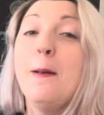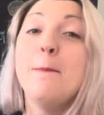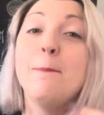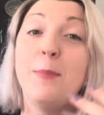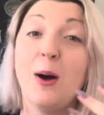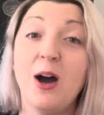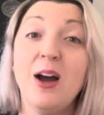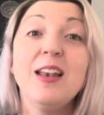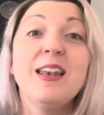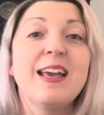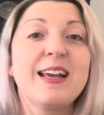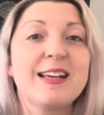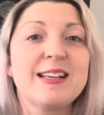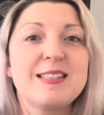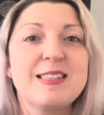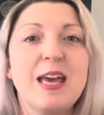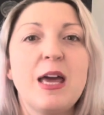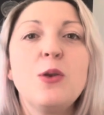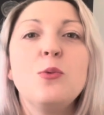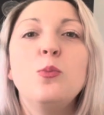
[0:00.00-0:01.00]
But like I
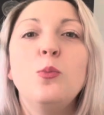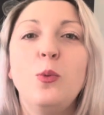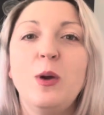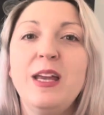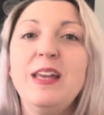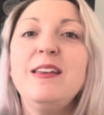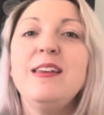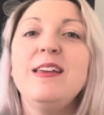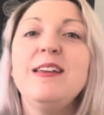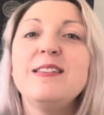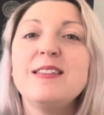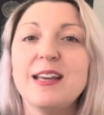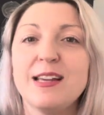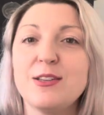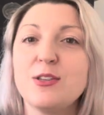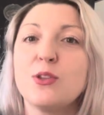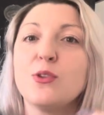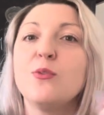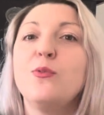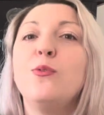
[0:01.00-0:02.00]
said, we need 10
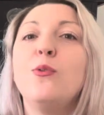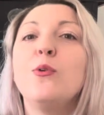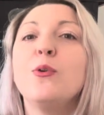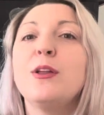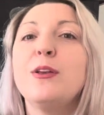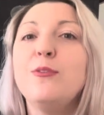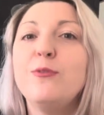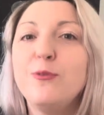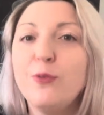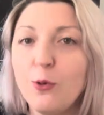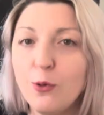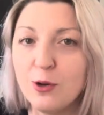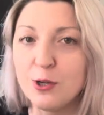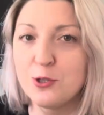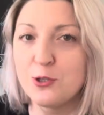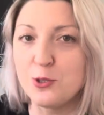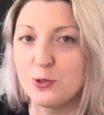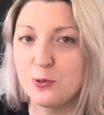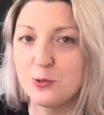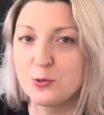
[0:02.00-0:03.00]
to the 44
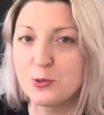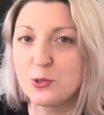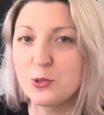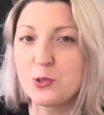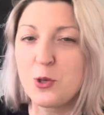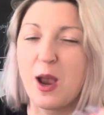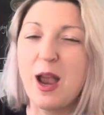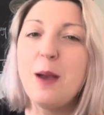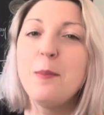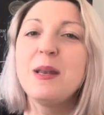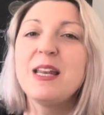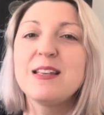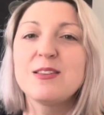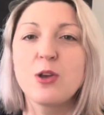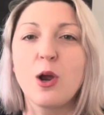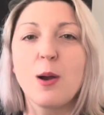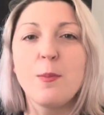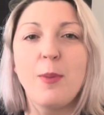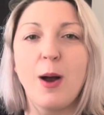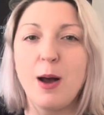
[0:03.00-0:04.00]
joules. So how many
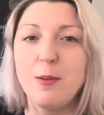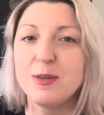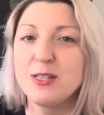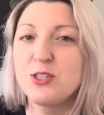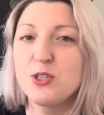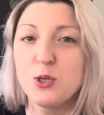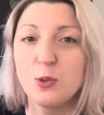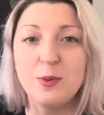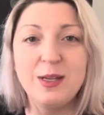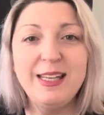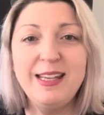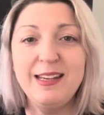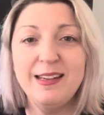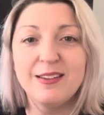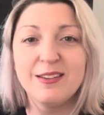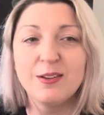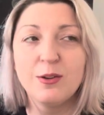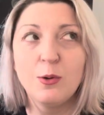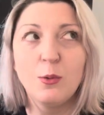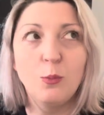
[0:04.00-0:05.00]
Tsar Bombas do we
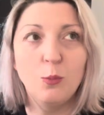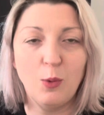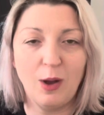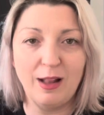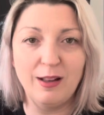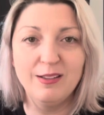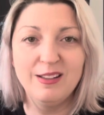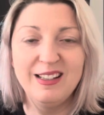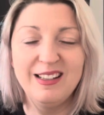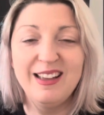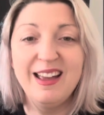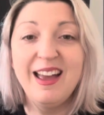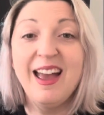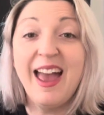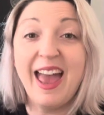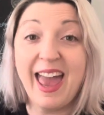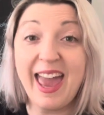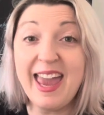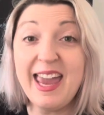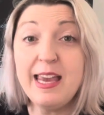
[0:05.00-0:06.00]
need? Well,
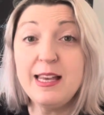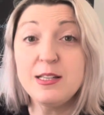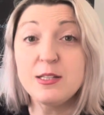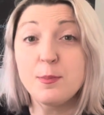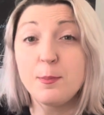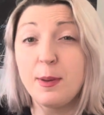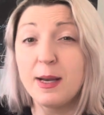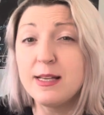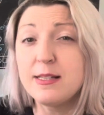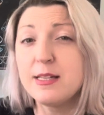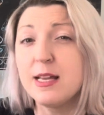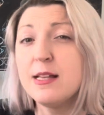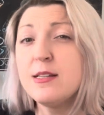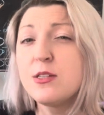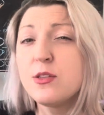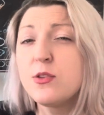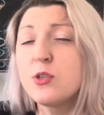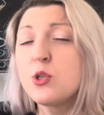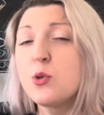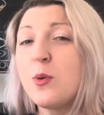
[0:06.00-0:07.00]
8 by 10 to
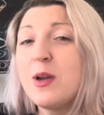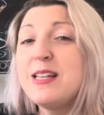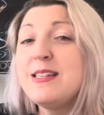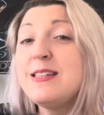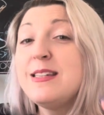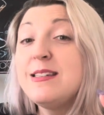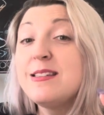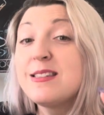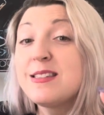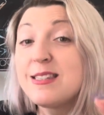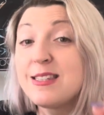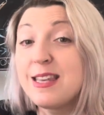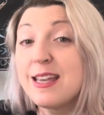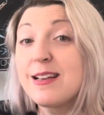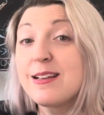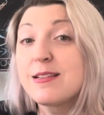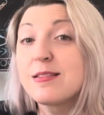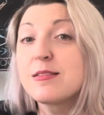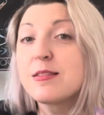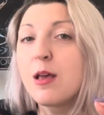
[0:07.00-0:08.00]
the
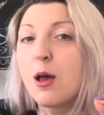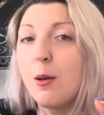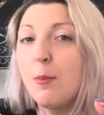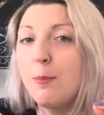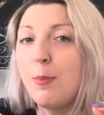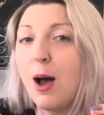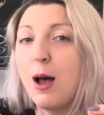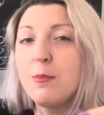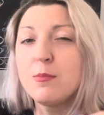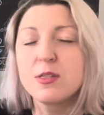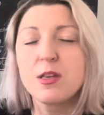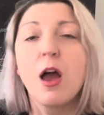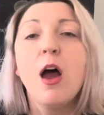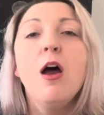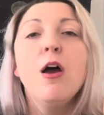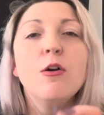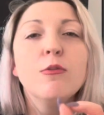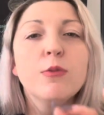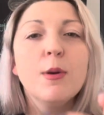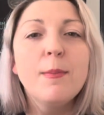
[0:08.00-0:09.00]
26 bombs.
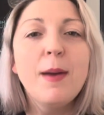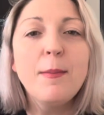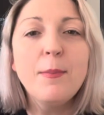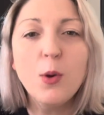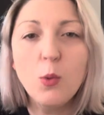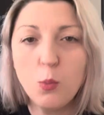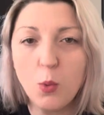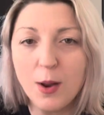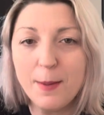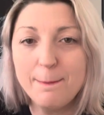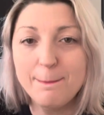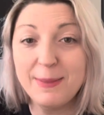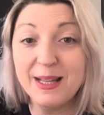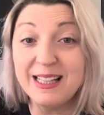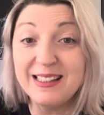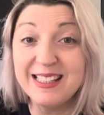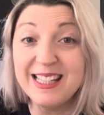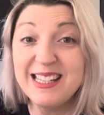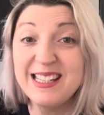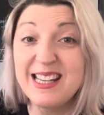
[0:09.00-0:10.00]
Remember, 1
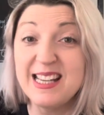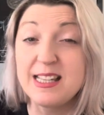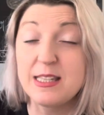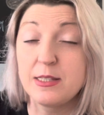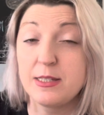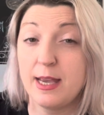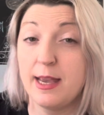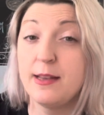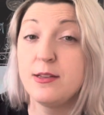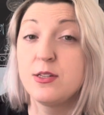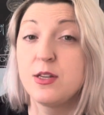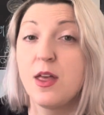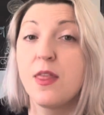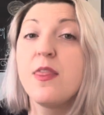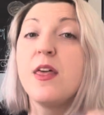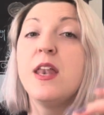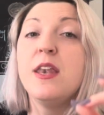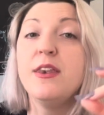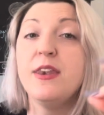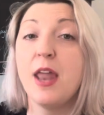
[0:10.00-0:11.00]
billion is 10 to
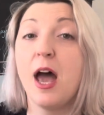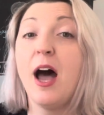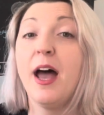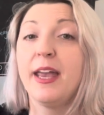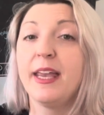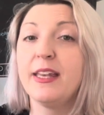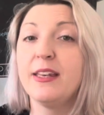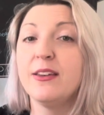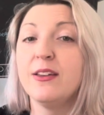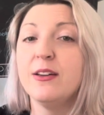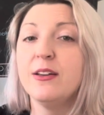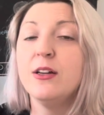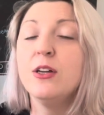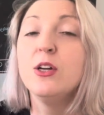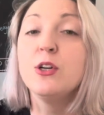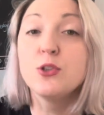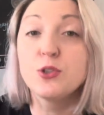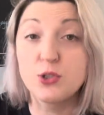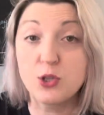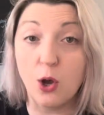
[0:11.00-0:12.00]
the 9.
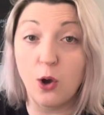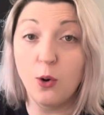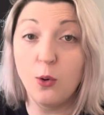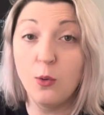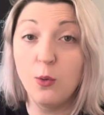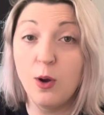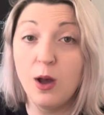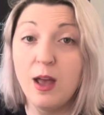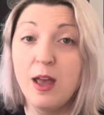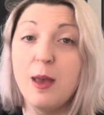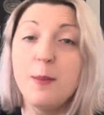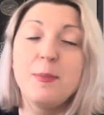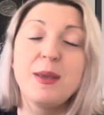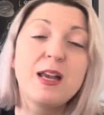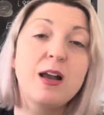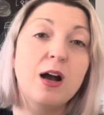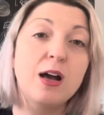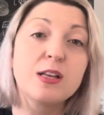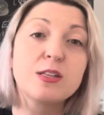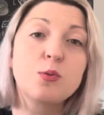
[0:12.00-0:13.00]
So,
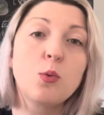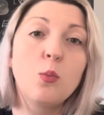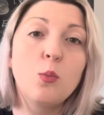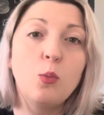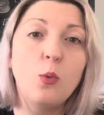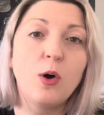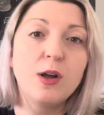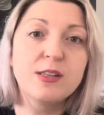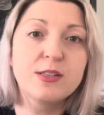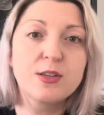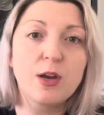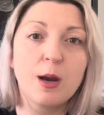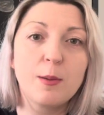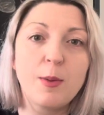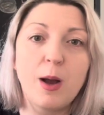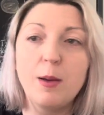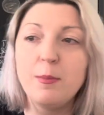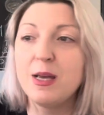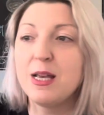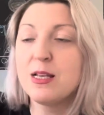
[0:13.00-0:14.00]
because one Tsar
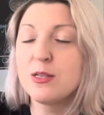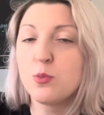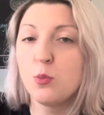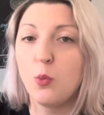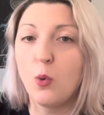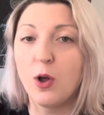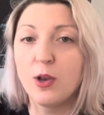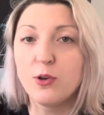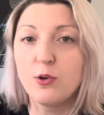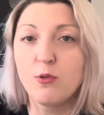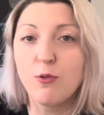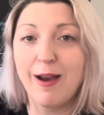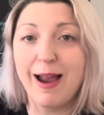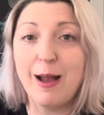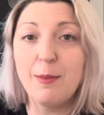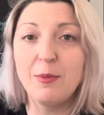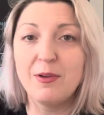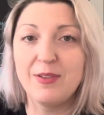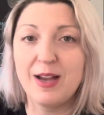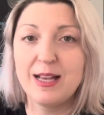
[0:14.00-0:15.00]
Bomba is 1
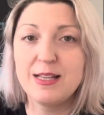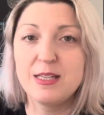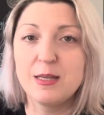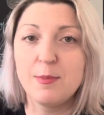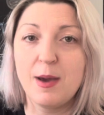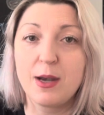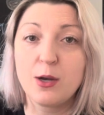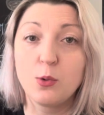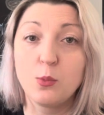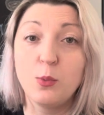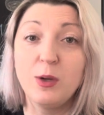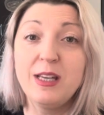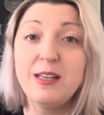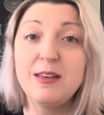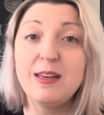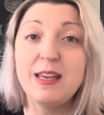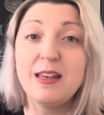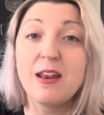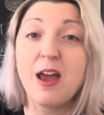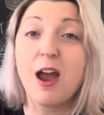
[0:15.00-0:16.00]
gram of antimatter, we'd
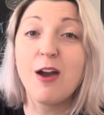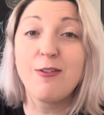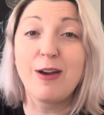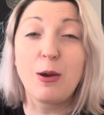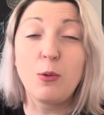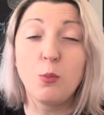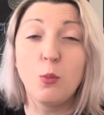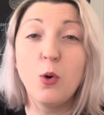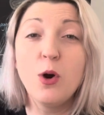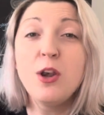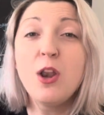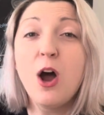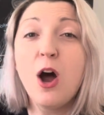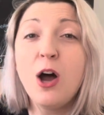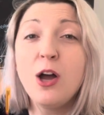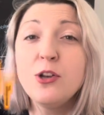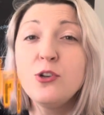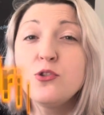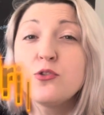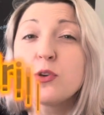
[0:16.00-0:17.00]
need around
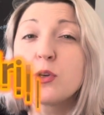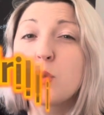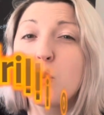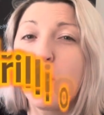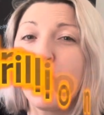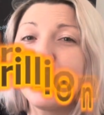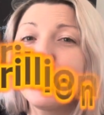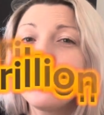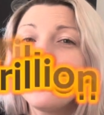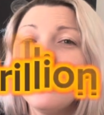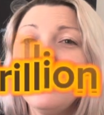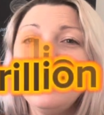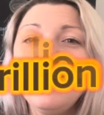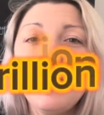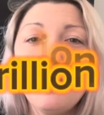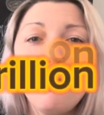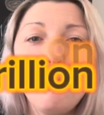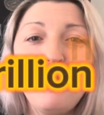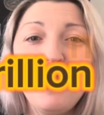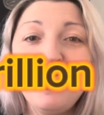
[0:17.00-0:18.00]
100
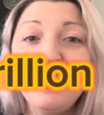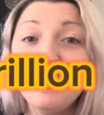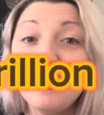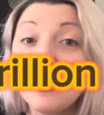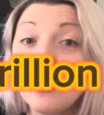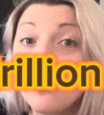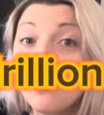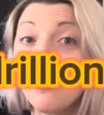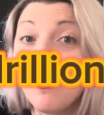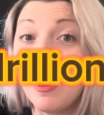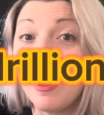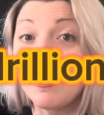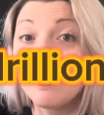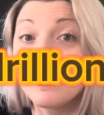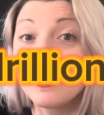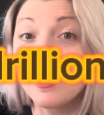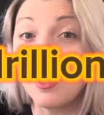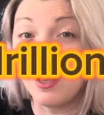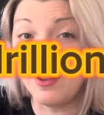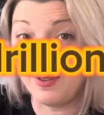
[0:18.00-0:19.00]
quadrillion billion
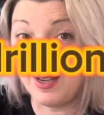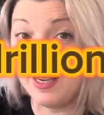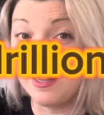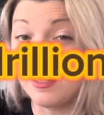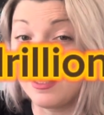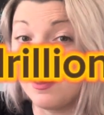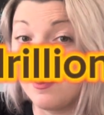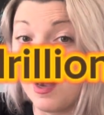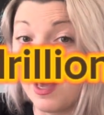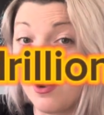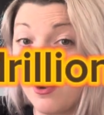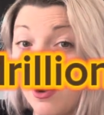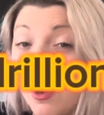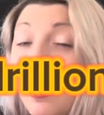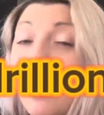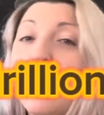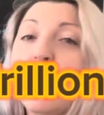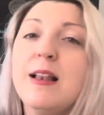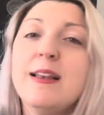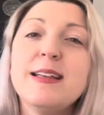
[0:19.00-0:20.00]
grams of antimatter.
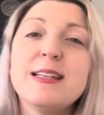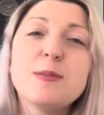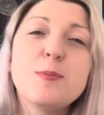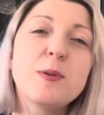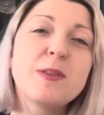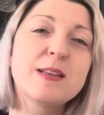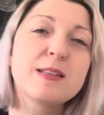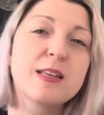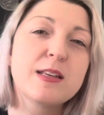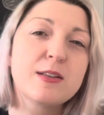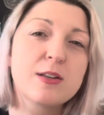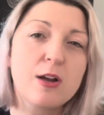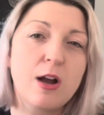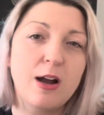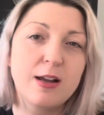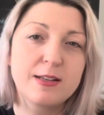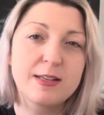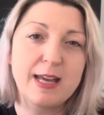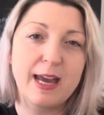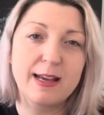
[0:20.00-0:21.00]
Let's put this into
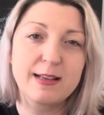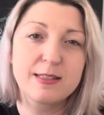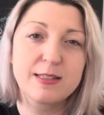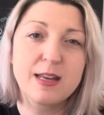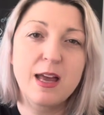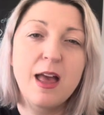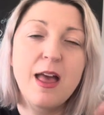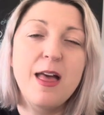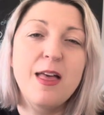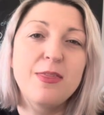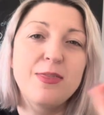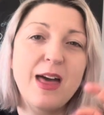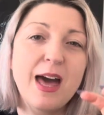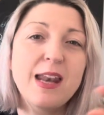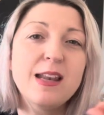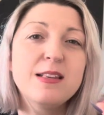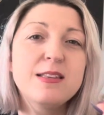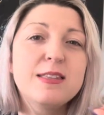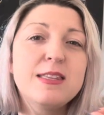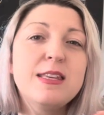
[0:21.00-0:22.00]
context. That
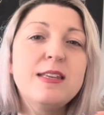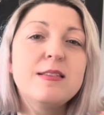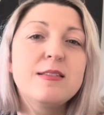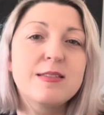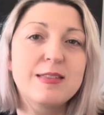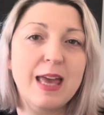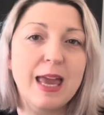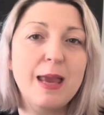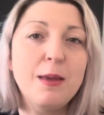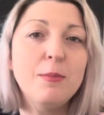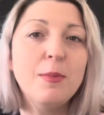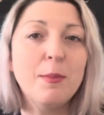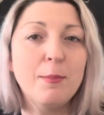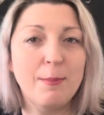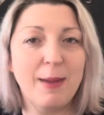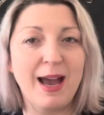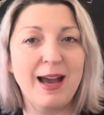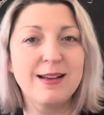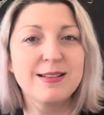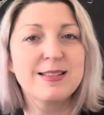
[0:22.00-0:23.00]
is the same
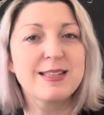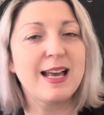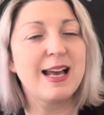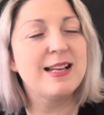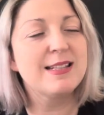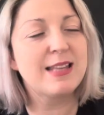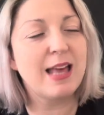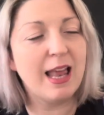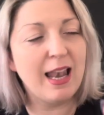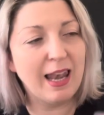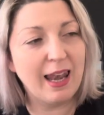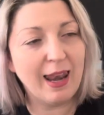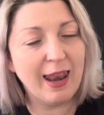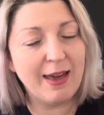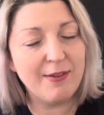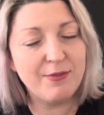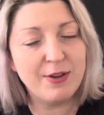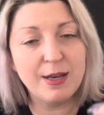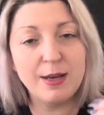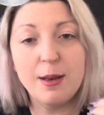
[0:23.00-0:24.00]
mass as
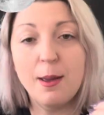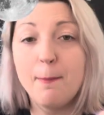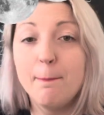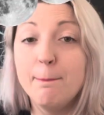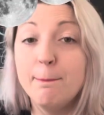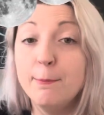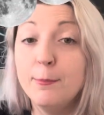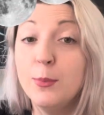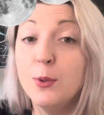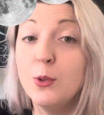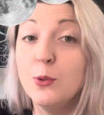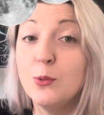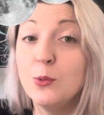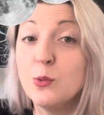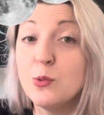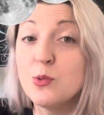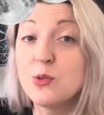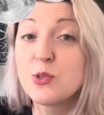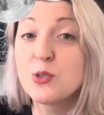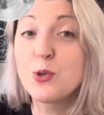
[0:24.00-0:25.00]
11
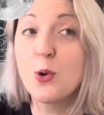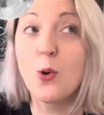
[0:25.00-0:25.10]
moons,